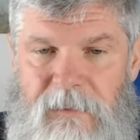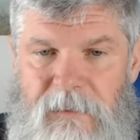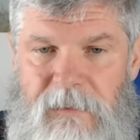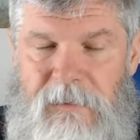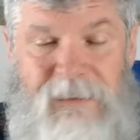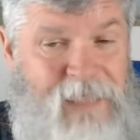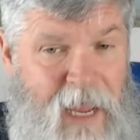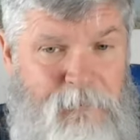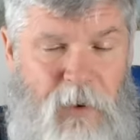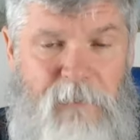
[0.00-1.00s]
The
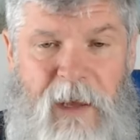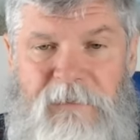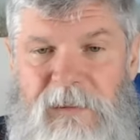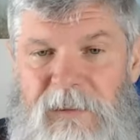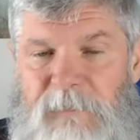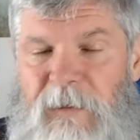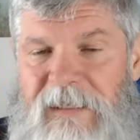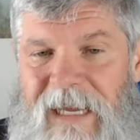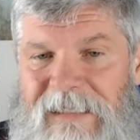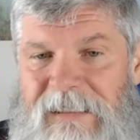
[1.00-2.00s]
sad part about this is
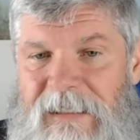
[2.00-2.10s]
Panyaza